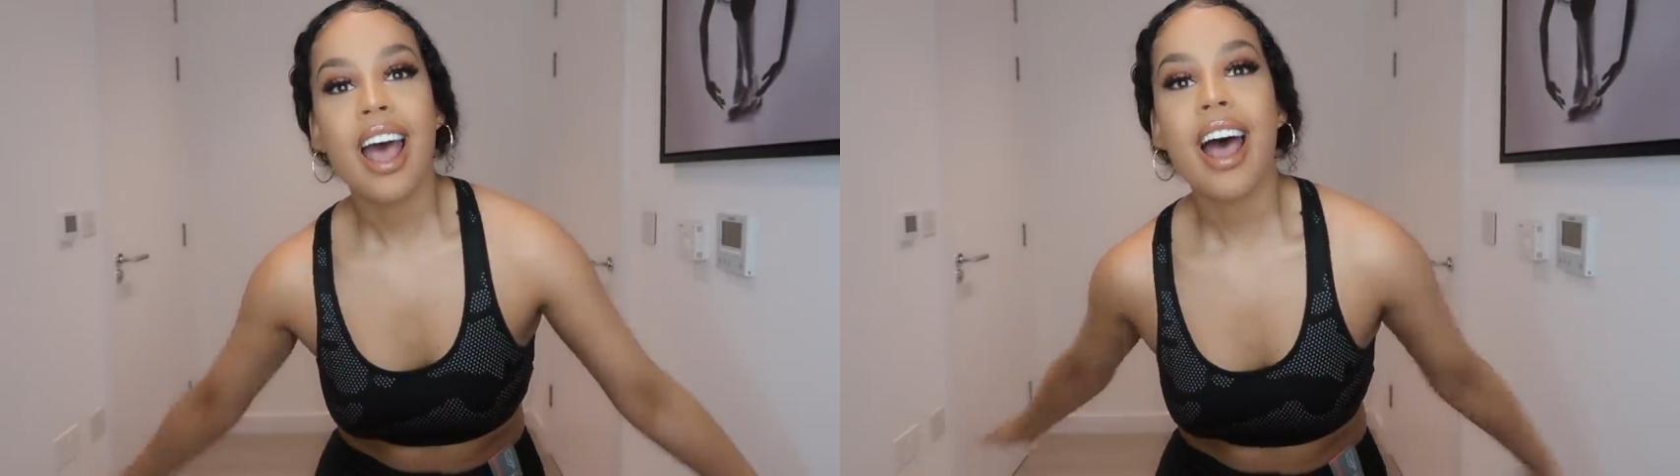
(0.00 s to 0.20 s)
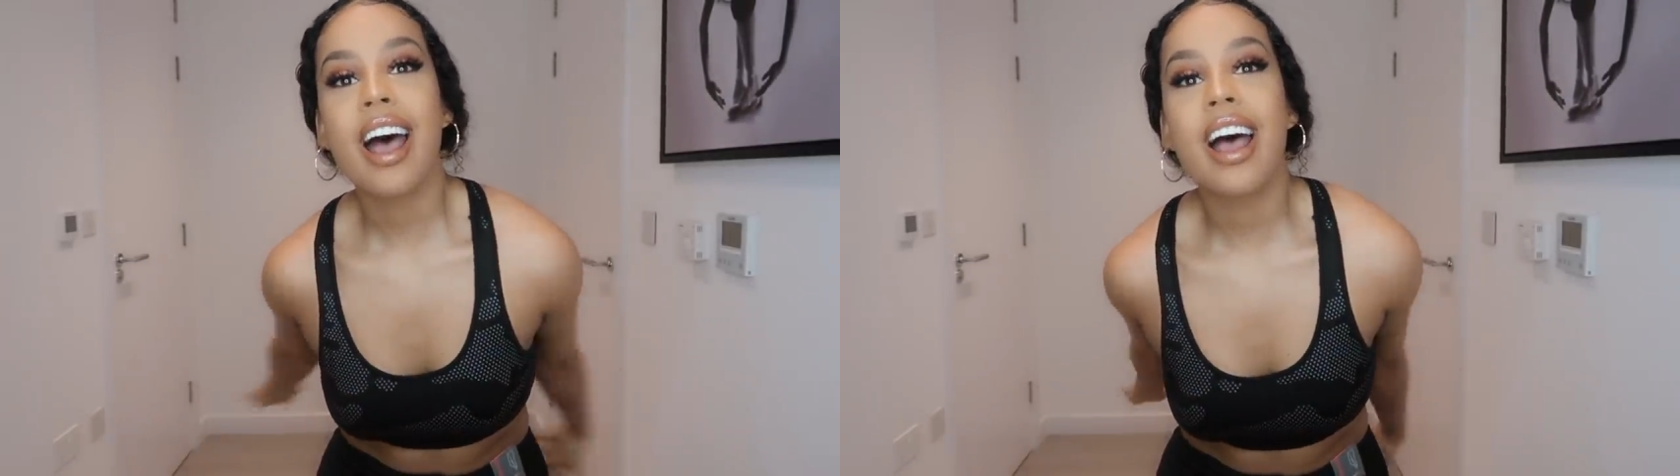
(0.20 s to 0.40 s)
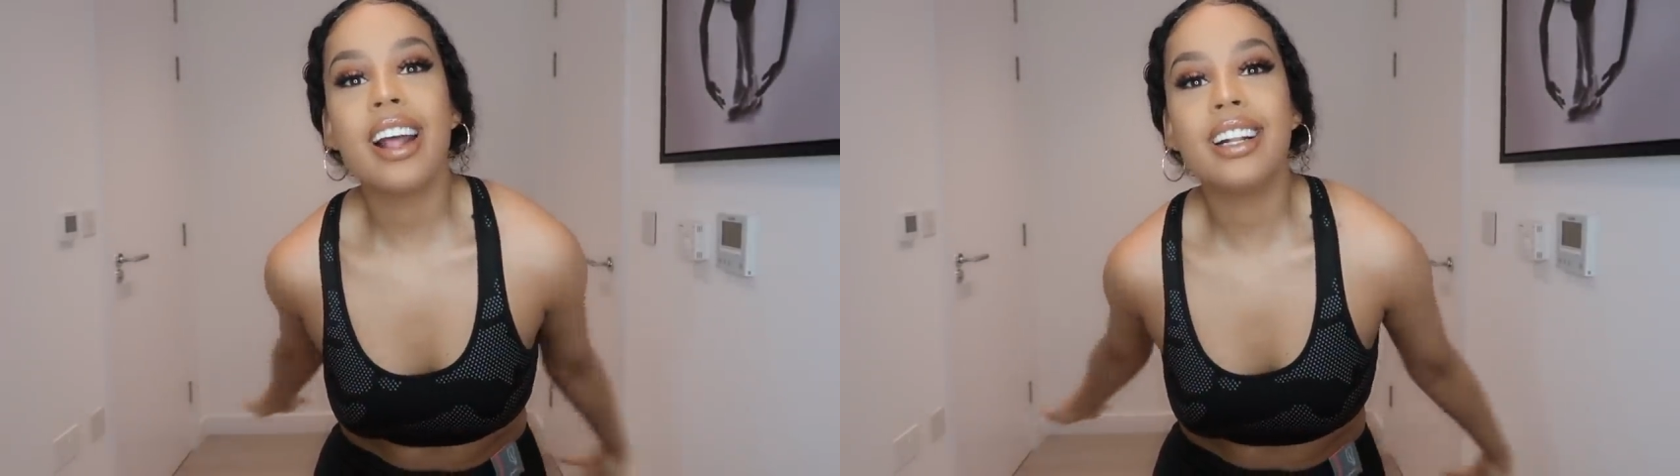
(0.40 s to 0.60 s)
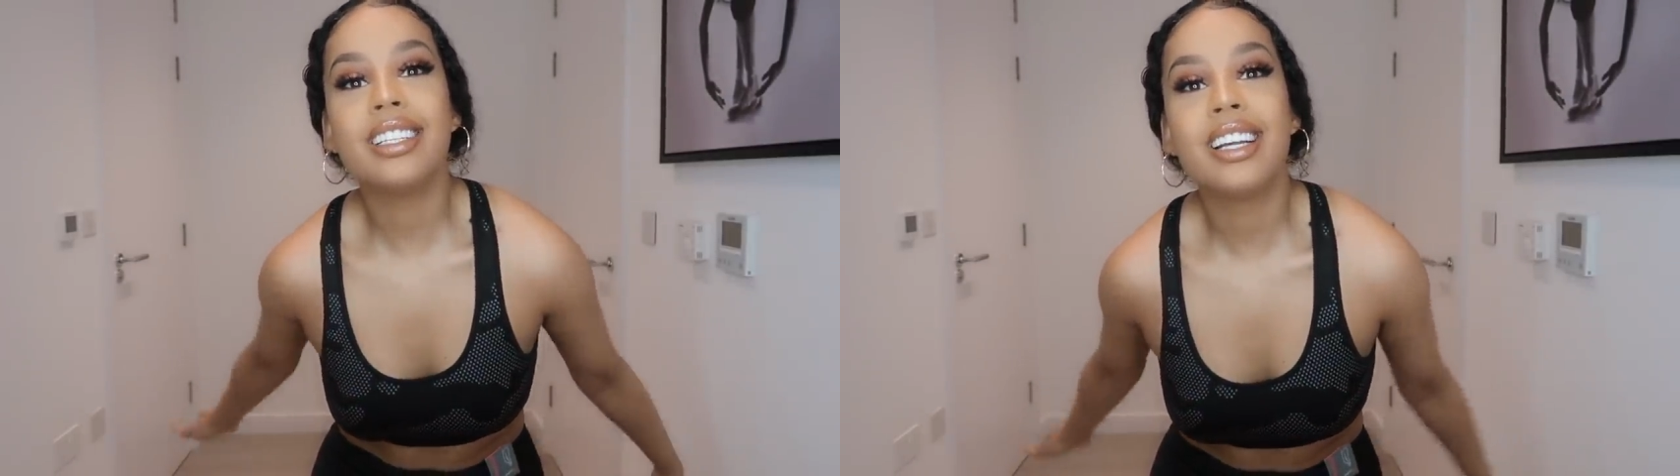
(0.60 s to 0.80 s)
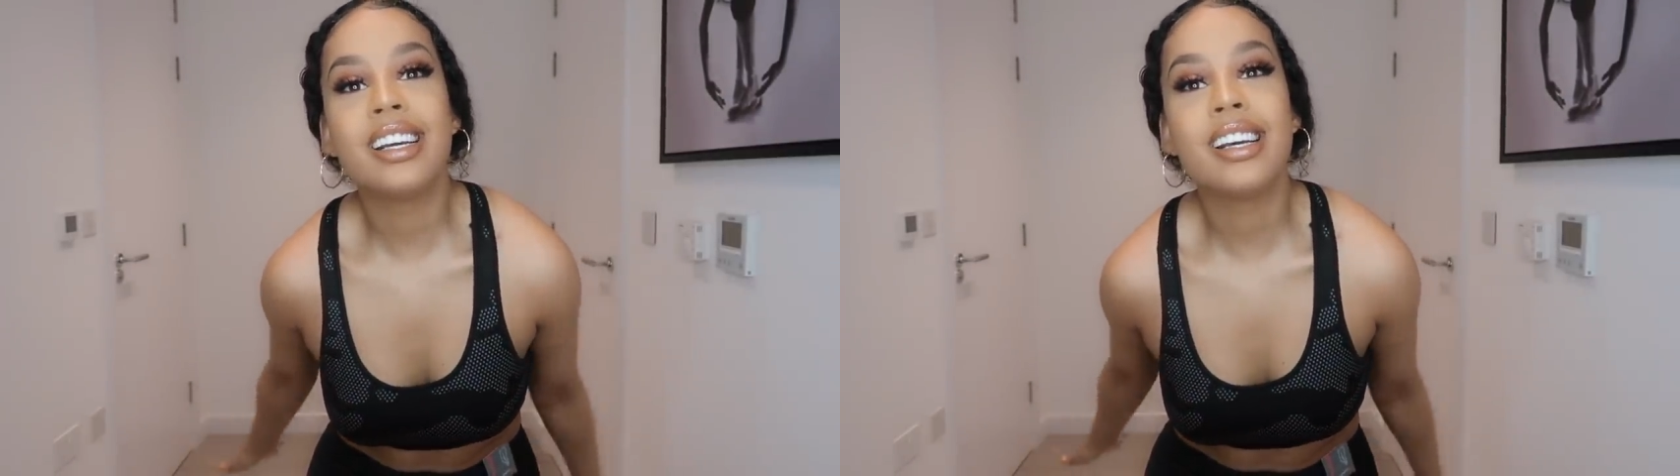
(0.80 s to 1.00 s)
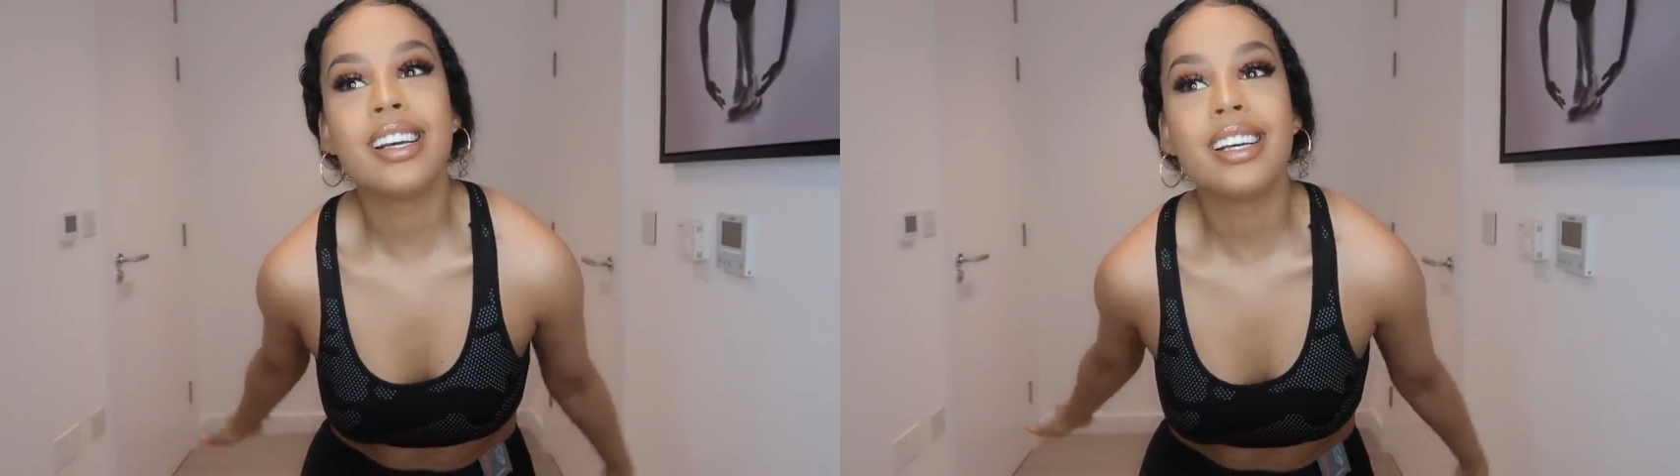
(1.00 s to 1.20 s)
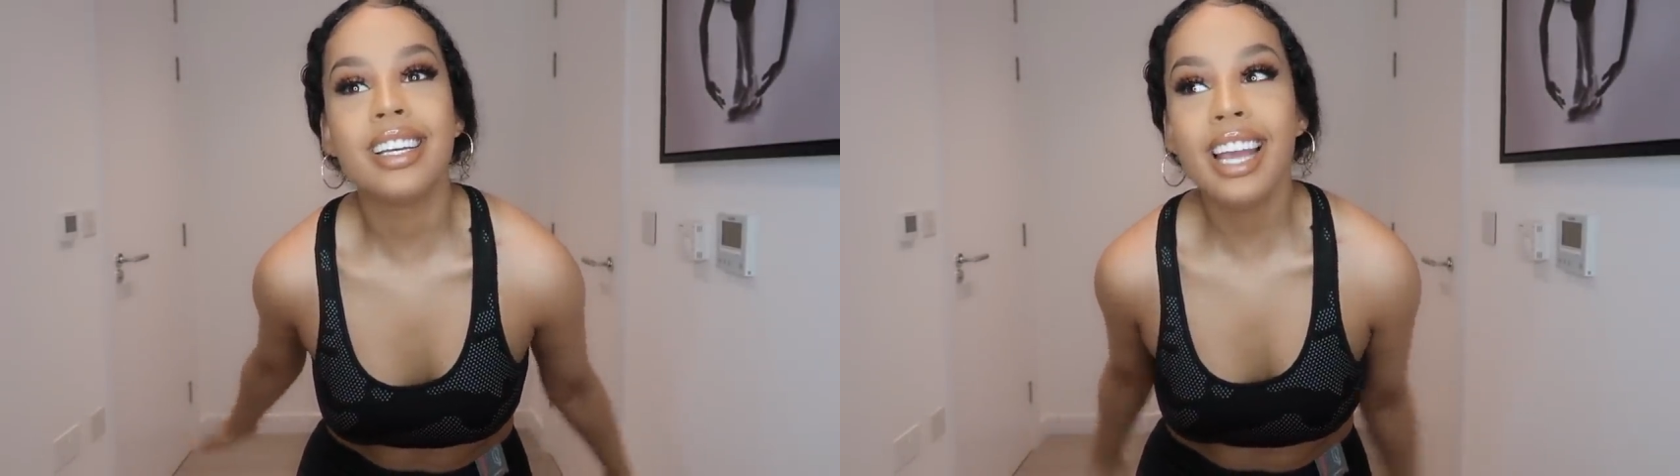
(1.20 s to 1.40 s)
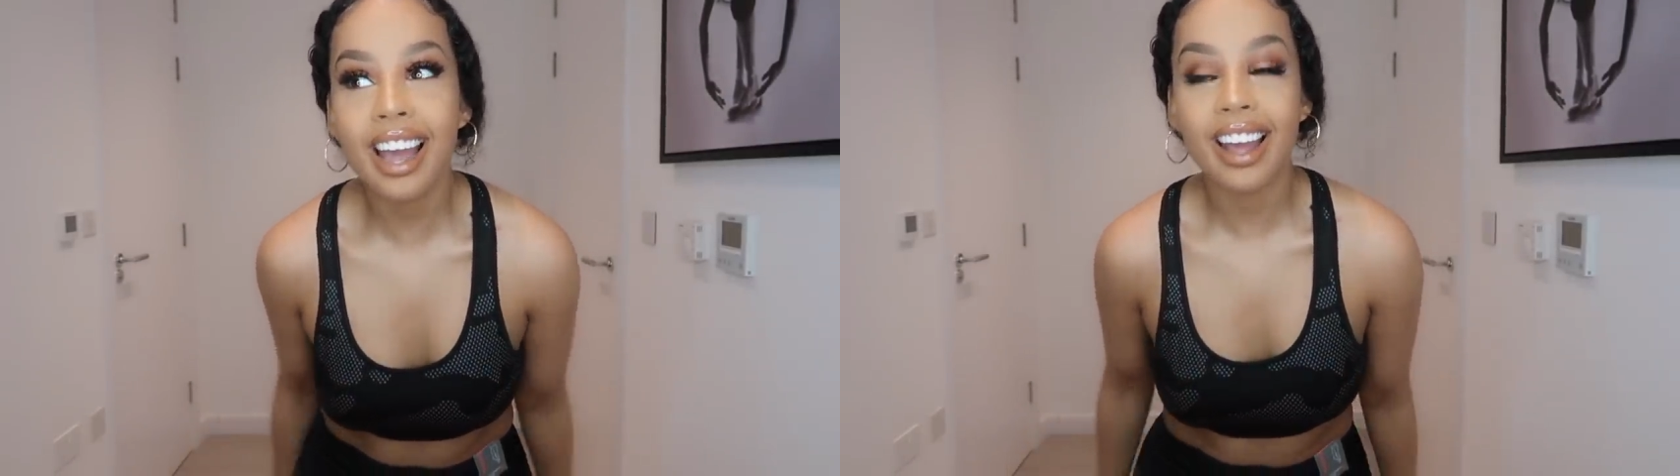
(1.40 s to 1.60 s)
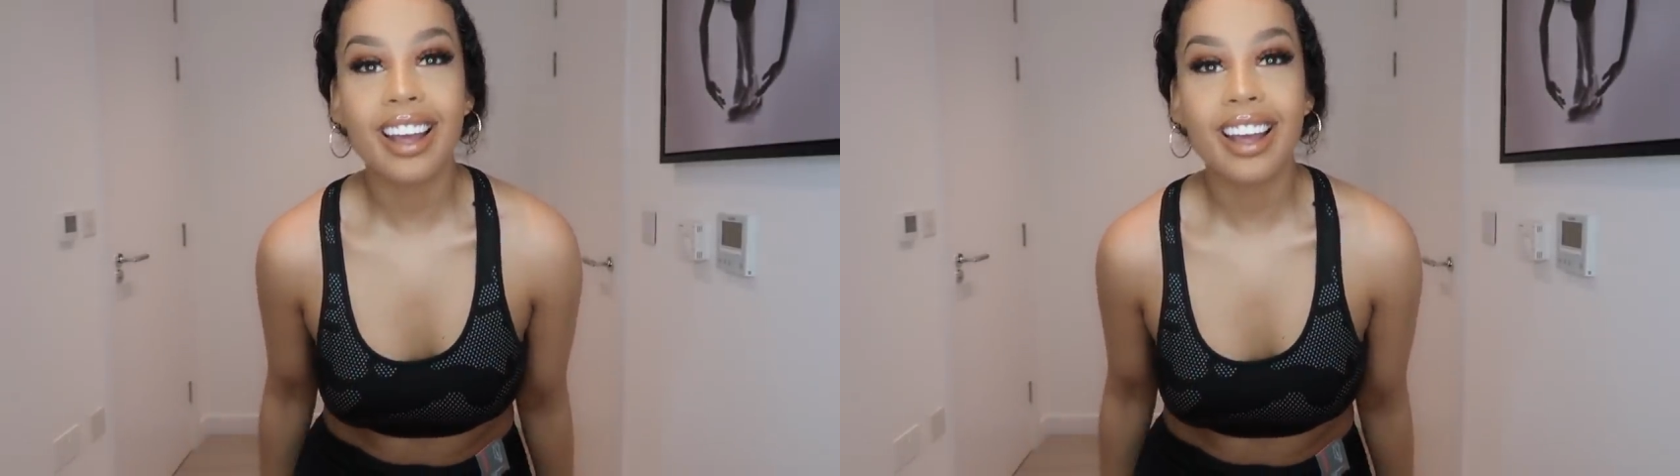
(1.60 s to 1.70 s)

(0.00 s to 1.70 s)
and yeah,